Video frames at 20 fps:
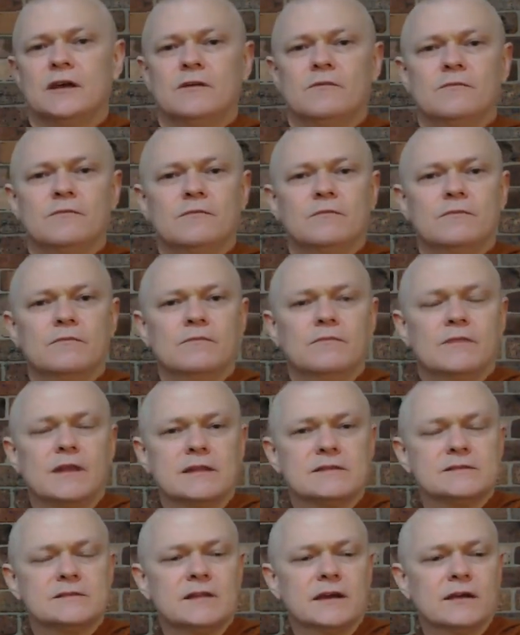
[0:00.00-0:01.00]
and
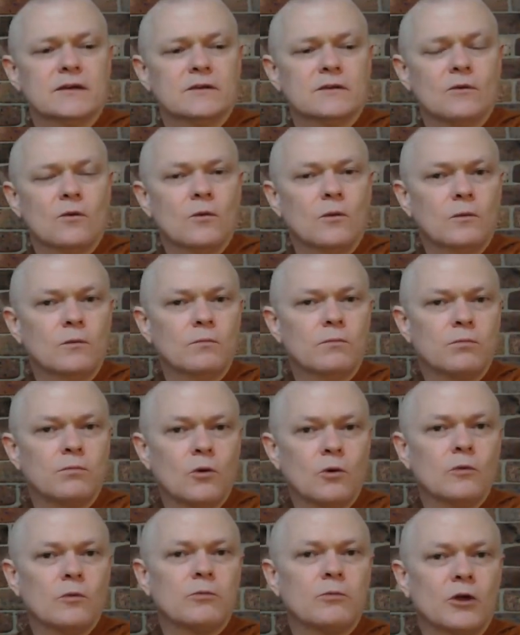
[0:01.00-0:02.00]
that's like
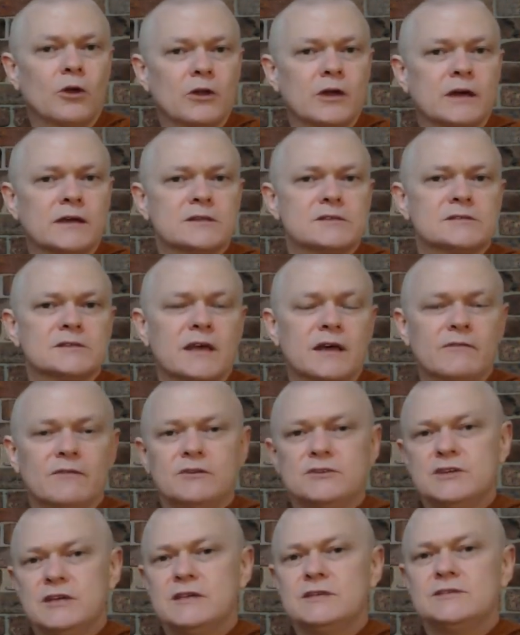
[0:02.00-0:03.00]
all products have a
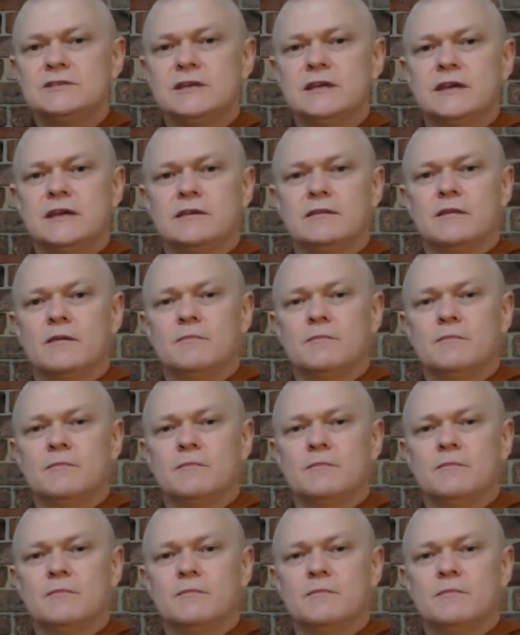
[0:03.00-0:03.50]
GC.